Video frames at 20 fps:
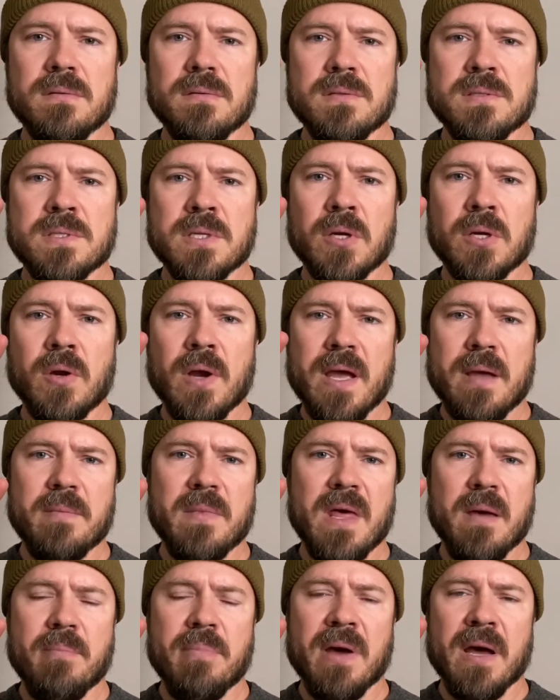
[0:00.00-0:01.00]
to grab
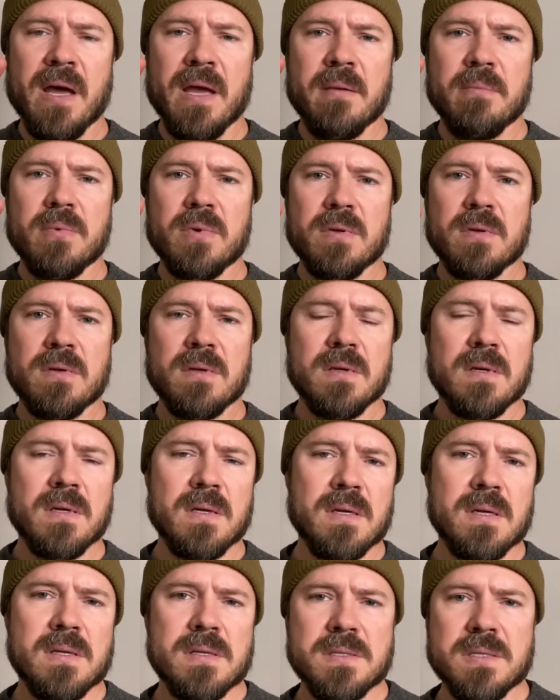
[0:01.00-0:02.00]
that pipe
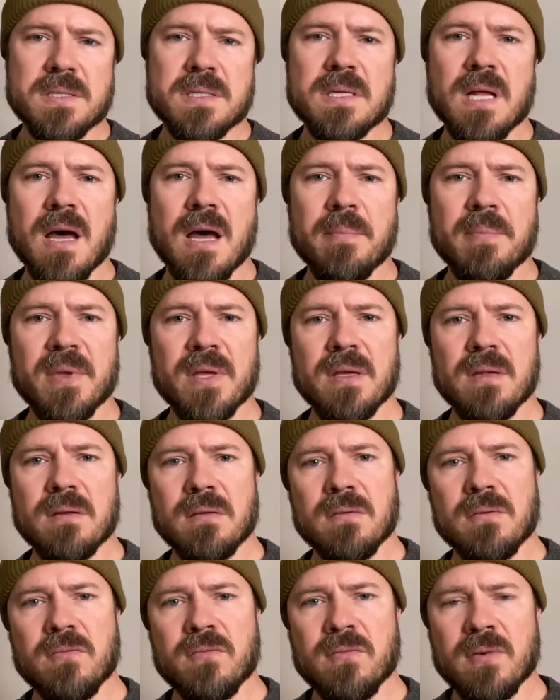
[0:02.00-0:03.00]
to stop it
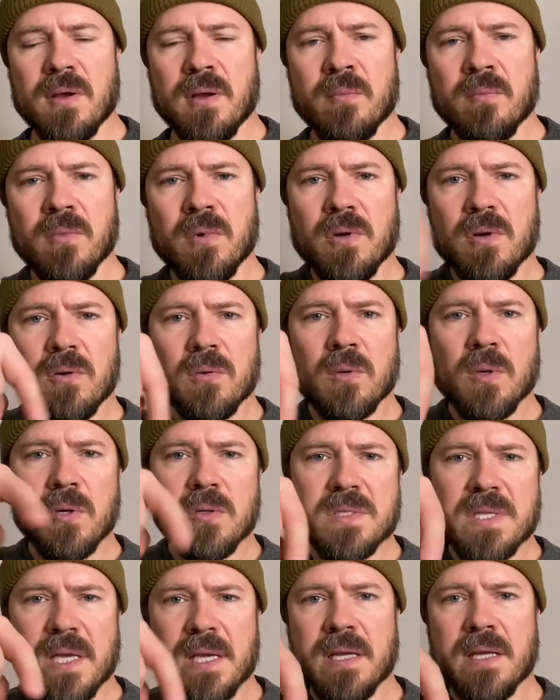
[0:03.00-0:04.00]
from
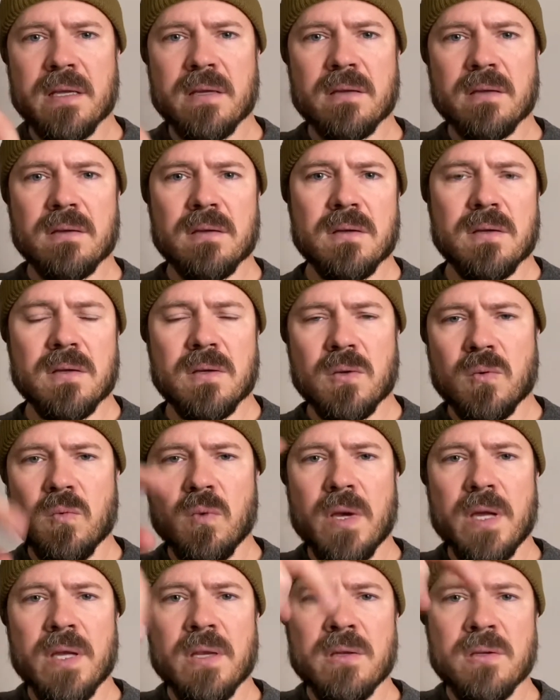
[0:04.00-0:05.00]
rotating
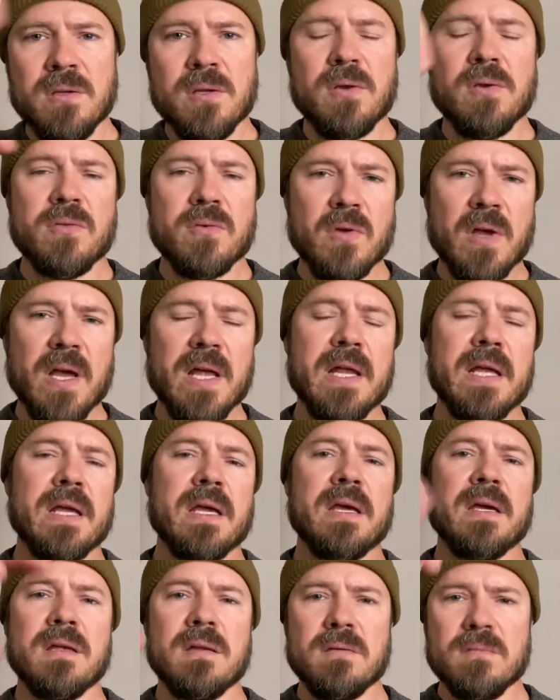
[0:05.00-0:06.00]
when you're threading
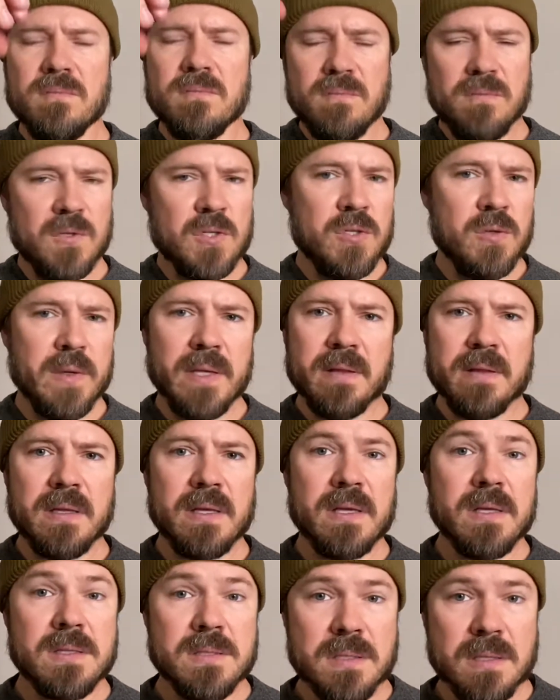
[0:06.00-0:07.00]
it, doing
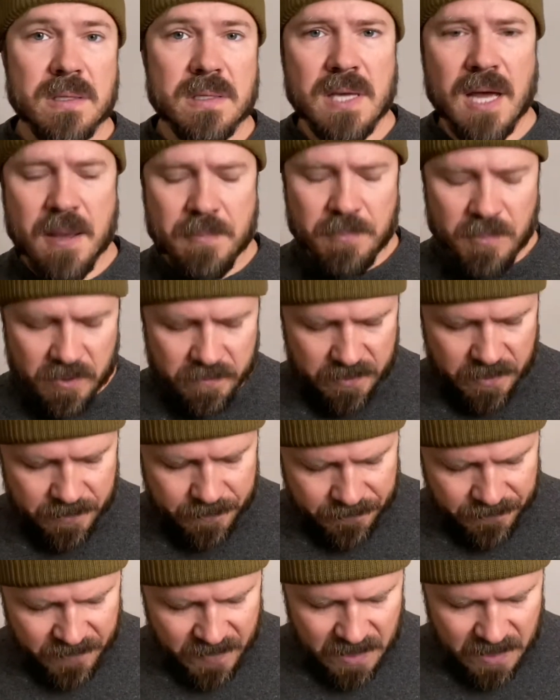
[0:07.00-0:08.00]
things to the top of it,
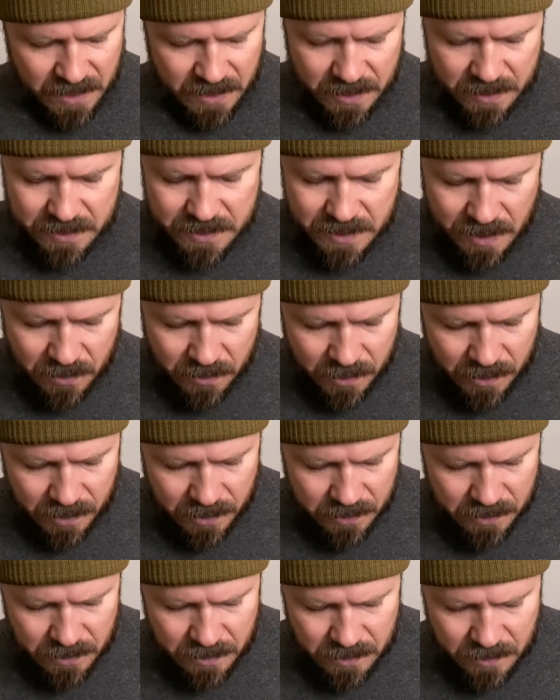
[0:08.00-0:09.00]
etc.,
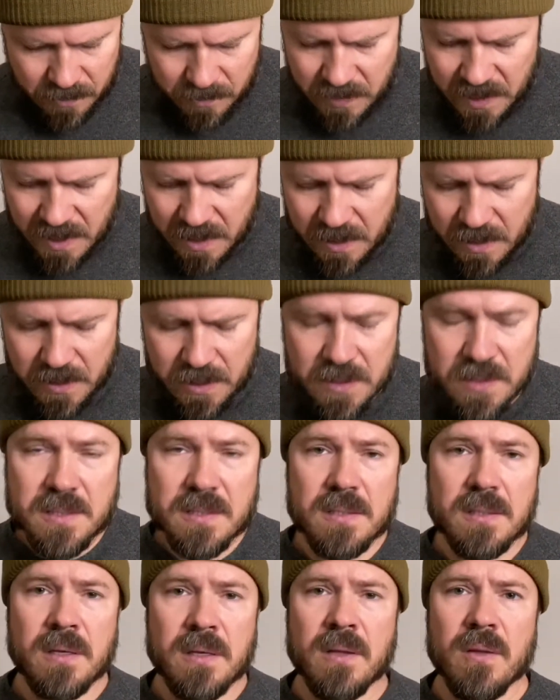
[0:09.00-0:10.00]
because
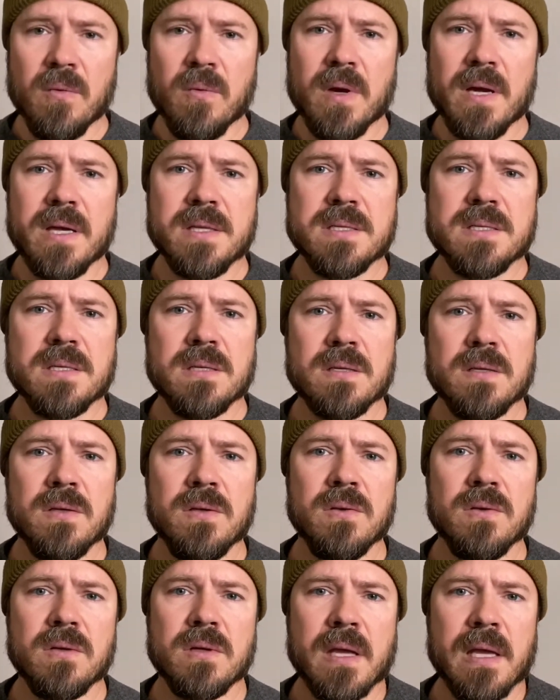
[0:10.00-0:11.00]
otherwise
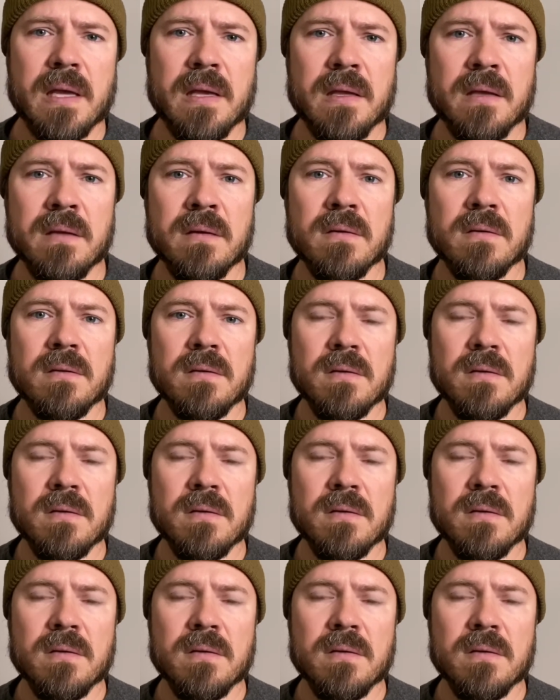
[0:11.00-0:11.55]
you can